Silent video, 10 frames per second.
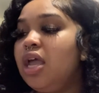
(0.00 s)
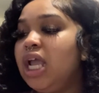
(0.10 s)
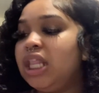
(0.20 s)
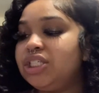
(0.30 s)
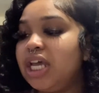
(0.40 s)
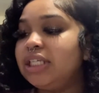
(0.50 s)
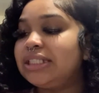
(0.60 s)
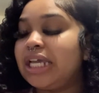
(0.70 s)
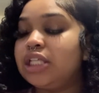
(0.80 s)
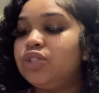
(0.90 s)
You know, change,
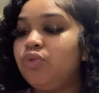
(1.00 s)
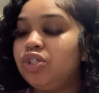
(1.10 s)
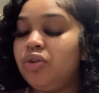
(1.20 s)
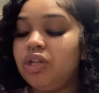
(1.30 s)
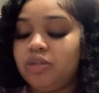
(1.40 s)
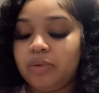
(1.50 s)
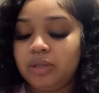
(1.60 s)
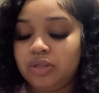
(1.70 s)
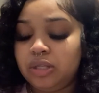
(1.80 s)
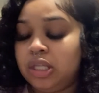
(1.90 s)
like intuition, needs to be,
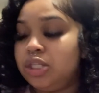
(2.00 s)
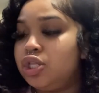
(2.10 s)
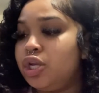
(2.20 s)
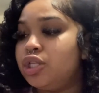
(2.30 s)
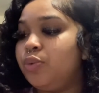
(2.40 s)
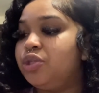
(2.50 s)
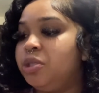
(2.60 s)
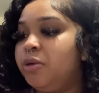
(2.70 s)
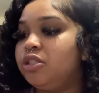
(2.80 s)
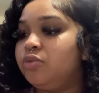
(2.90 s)
listen to your intuition.
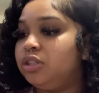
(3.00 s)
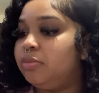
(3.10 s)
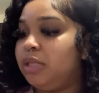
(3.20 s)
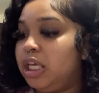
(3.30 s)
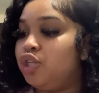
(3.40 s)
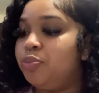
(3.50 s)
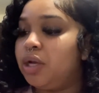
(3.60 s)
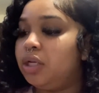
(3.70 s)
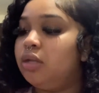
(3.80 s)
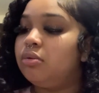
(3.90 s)
This person wants to be, get you
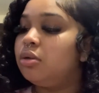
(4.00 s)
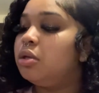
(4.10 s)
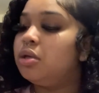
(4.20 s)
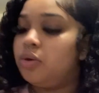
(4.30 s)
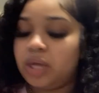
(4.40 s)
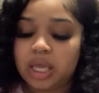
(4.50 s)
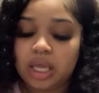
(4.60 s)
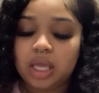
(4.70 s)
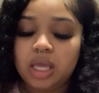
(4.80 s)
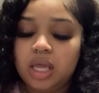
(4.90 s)
pregnant.
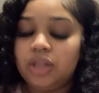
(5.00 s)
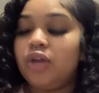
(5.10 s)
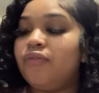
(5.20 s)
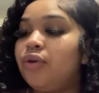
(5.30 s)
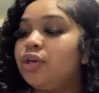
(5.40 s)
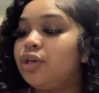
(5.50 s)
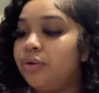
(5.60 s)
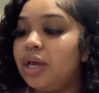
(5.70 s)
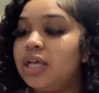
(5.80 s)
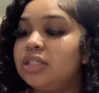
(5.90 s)
Okay, they're very
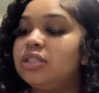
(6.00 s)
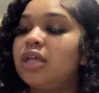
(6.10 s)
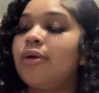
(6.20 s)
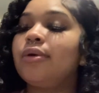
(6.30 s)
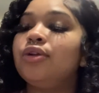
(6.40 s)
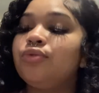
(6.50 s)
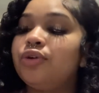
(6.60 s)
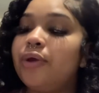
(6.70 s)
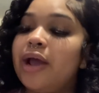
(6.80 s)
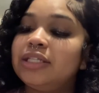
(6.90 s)
curious. They want to do
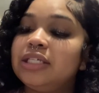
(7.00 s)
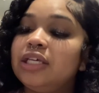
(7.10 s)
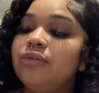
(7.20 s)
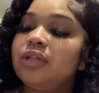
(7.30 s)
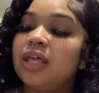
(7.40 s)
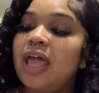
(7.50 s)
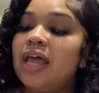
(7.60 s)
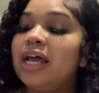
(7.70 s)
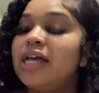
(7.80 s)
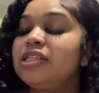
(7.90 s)
curiosity kill the
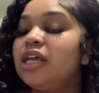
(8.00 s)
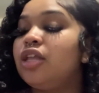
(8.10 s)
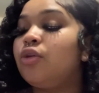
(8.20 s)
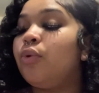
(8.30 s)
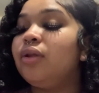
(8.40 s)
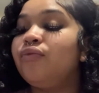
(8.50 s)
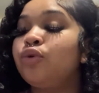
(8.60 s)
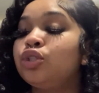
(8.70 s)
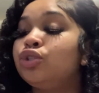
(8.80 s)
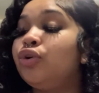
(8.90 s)
cat. Like I said, the Wheel of
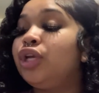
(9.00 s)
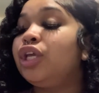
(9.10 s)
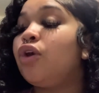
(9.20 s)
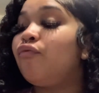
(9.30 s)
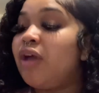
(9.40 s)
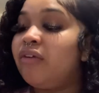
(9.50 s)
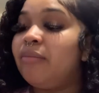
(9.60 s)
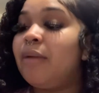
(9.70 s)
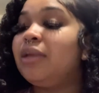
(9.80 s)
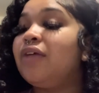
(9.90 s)
Fortune is turning in your favor.
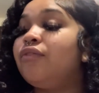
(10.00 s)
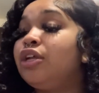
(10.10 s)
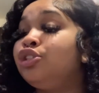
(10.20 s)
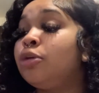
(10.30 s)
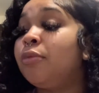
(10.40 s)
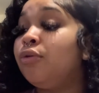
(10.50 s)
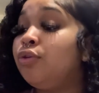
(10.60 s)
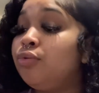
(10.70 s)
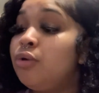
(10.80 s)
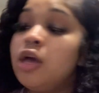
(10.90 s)
Maybe they want to jump on
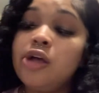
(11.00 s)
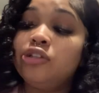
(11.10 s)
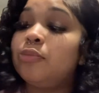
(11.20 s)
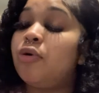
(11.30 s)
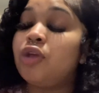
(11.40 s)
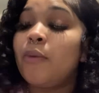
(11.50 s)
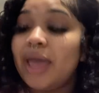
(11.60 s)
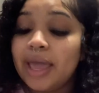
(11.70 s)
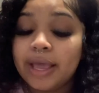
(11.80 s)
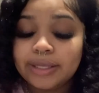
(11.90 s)
you, jump on your
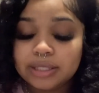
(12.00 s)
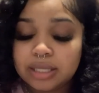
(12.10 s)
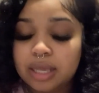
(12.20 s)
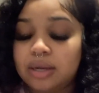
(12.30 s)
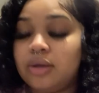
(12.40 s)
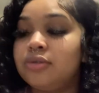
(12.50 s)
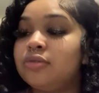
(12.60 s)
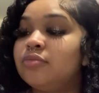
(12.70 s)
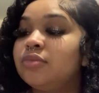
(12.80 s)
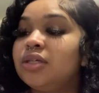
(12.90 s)
ass. And
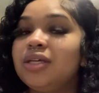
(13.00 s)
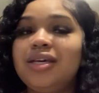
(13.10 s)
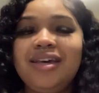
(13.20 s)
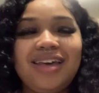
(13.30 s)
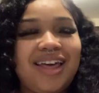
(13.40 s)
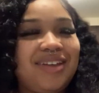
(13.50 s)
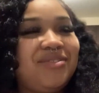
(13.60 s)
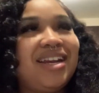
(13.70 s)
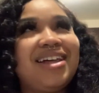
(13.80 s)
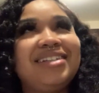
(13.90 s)

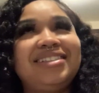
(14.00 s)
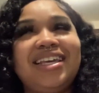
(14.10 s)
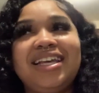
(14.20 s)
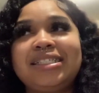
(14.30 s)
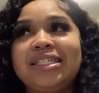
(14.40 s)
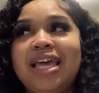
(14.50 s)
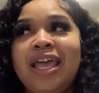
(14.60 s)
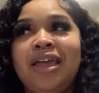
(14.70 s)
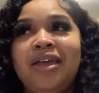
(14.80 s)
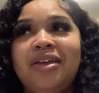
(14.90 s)
what did I say yesterday?